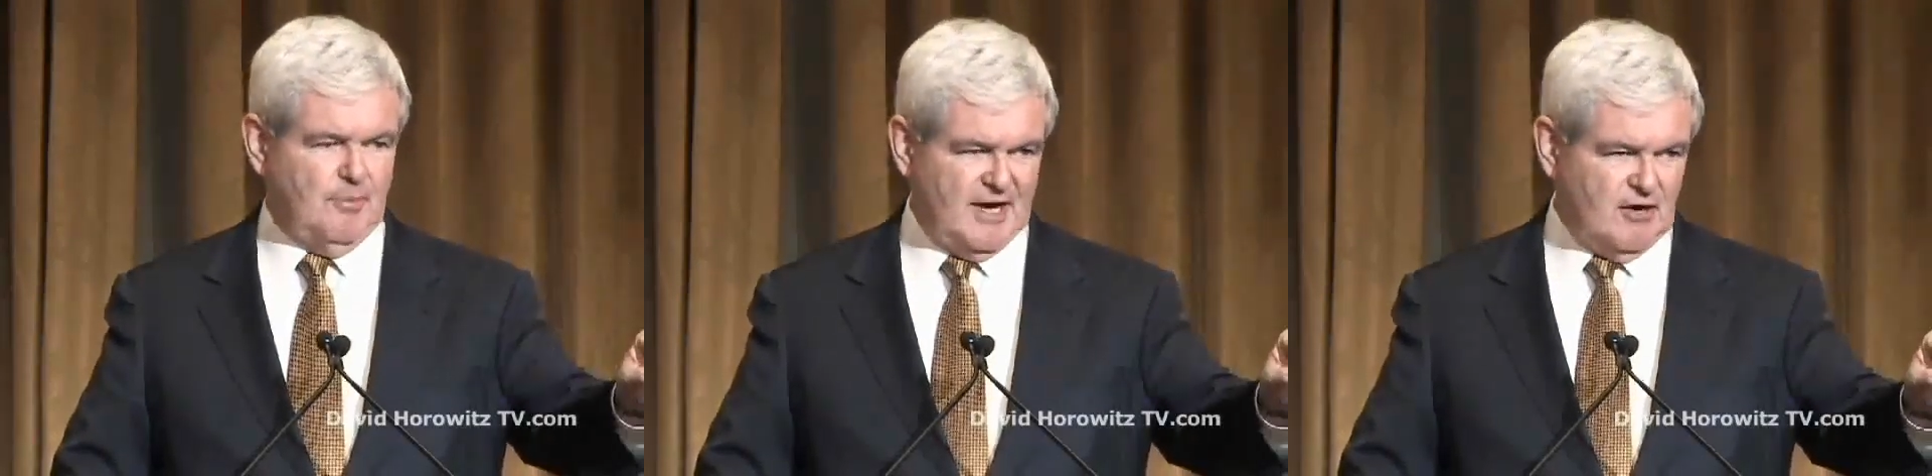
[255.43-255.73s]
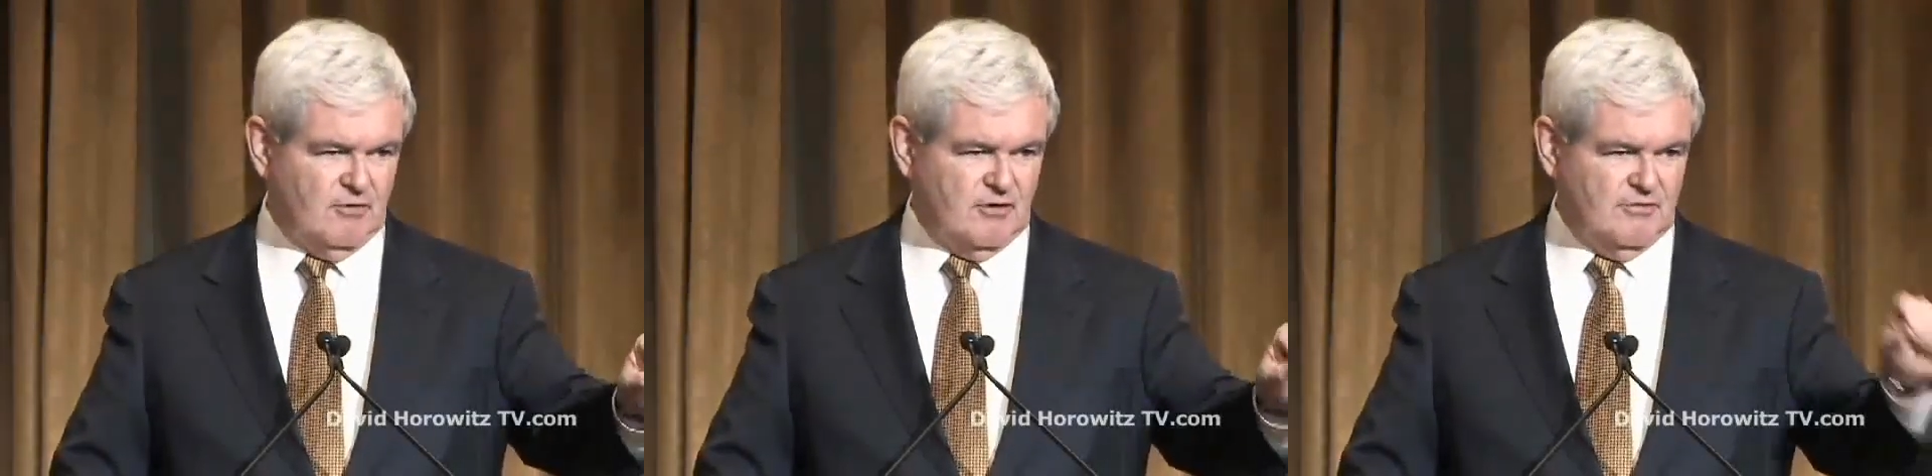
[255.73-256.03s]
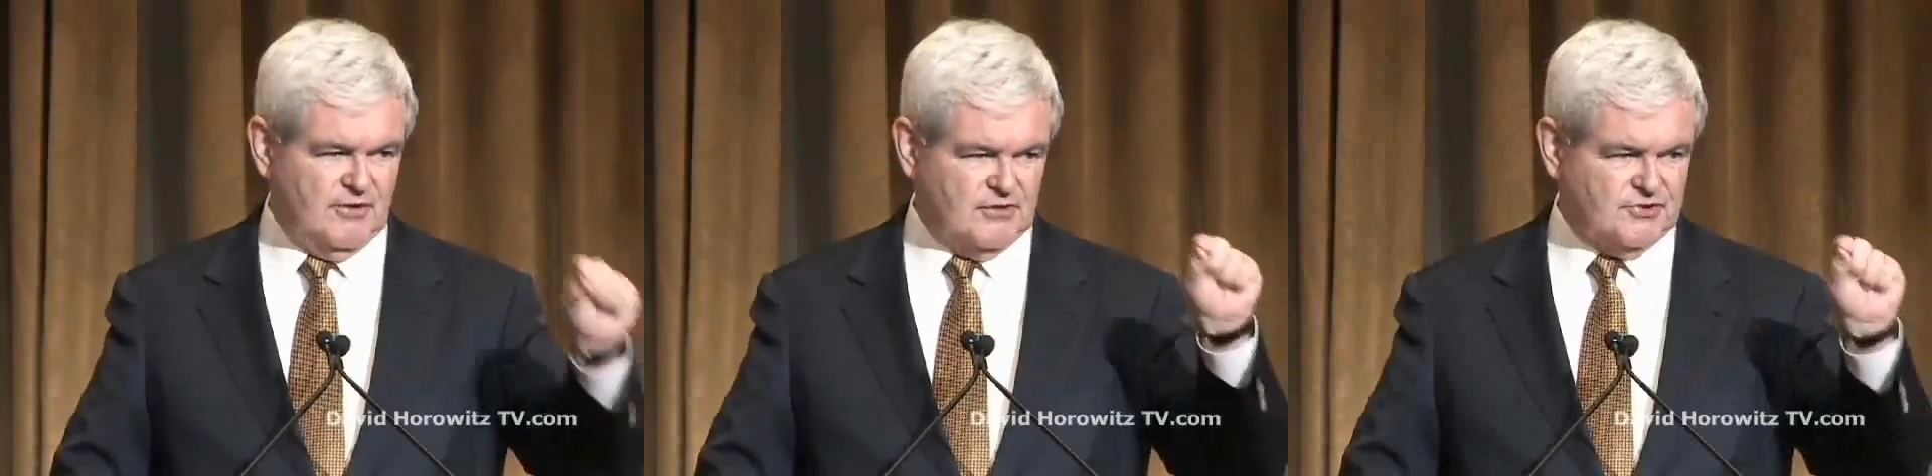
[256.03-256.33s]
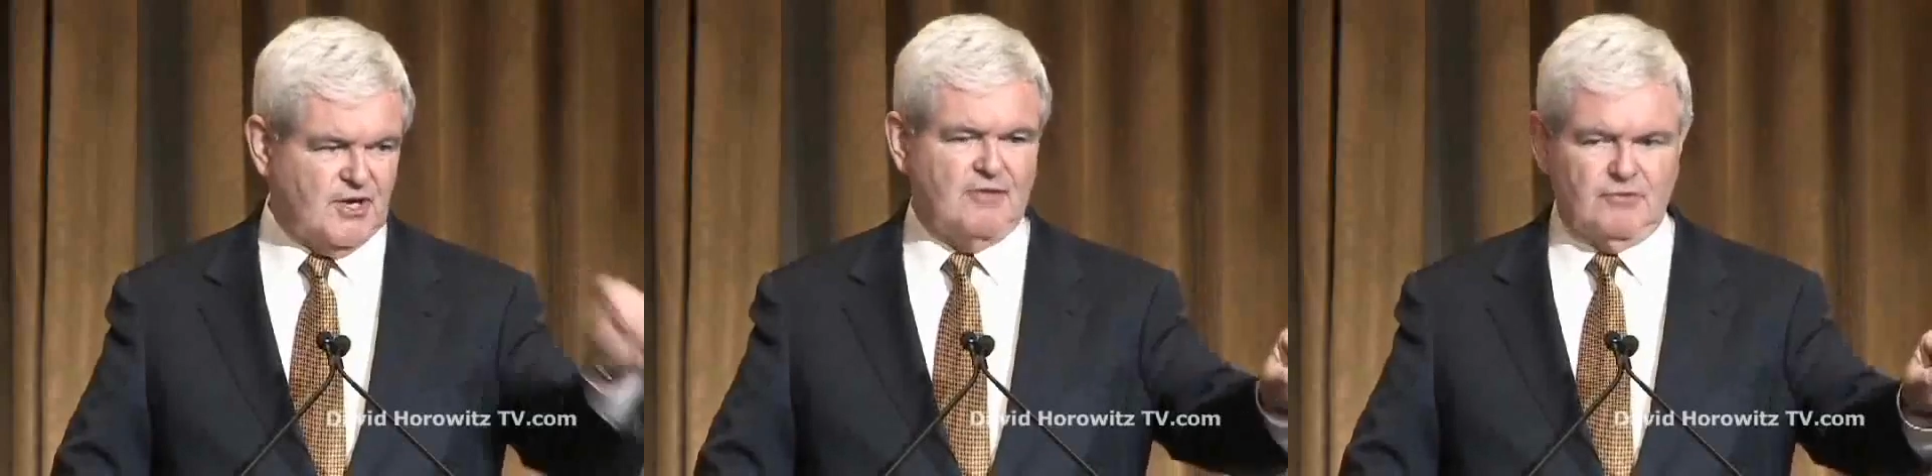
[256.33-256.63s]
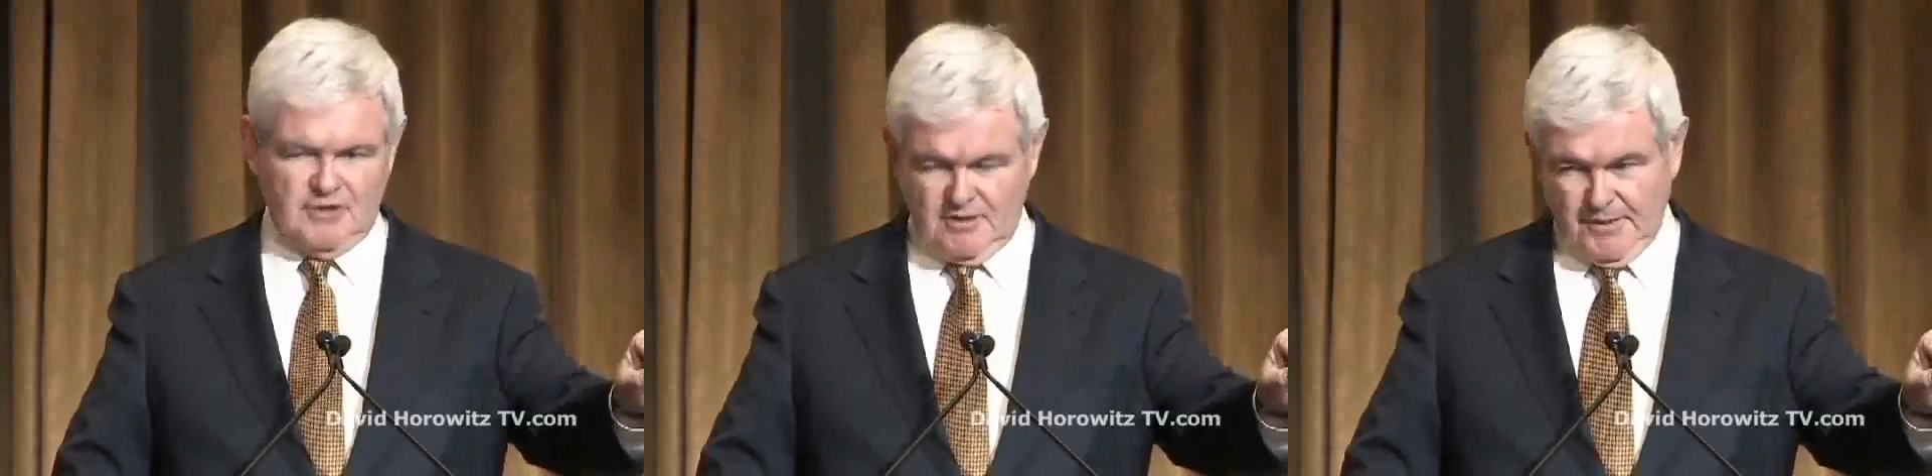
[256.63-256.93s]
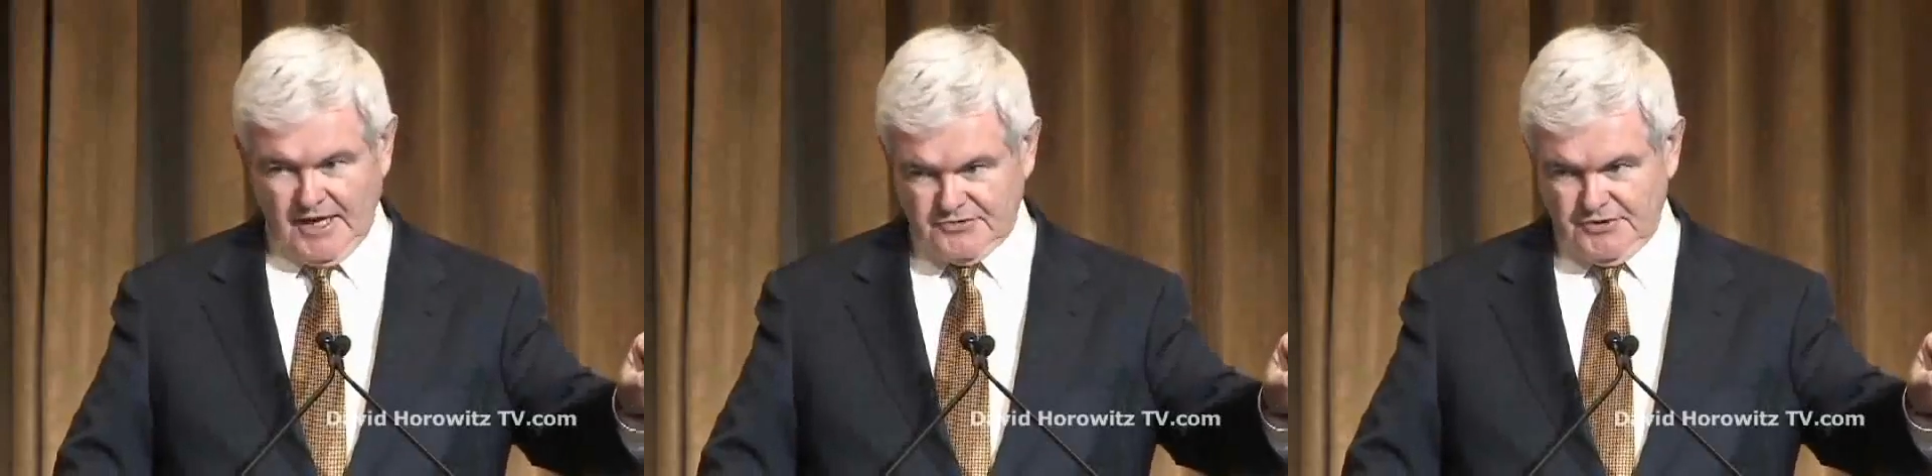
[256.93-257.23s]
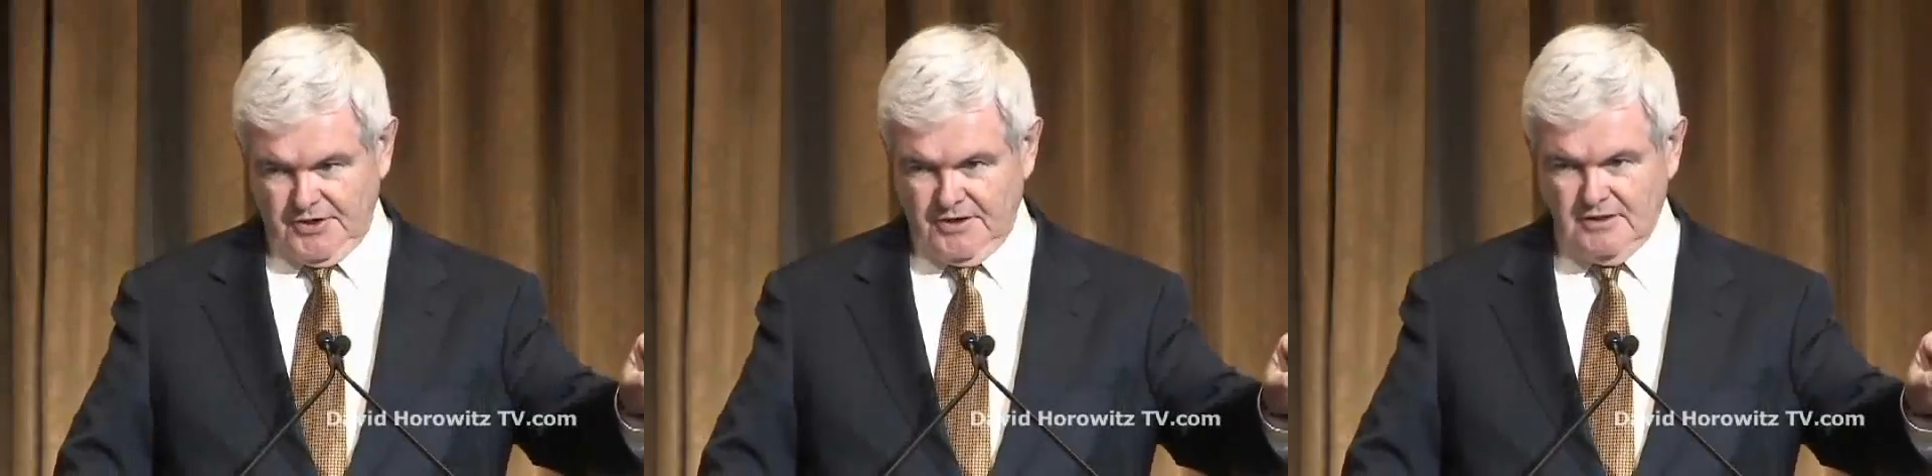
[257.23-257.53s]
power of their sovereign
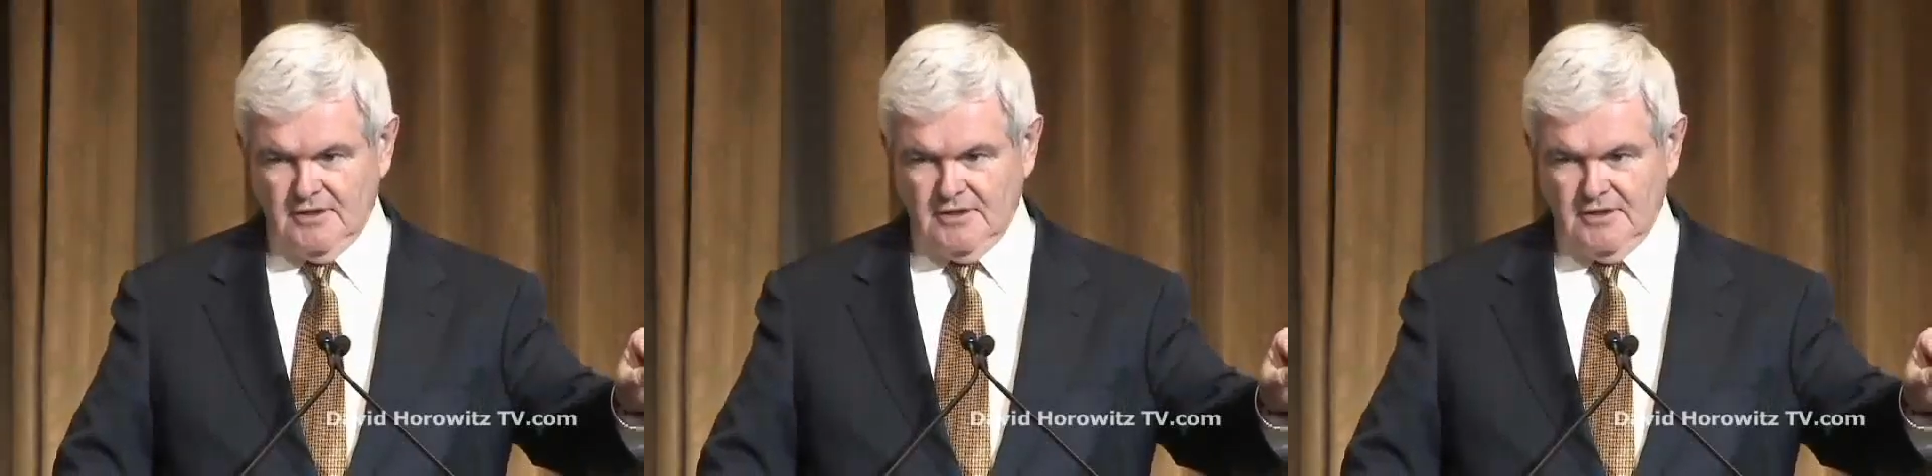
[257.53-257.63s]
capacity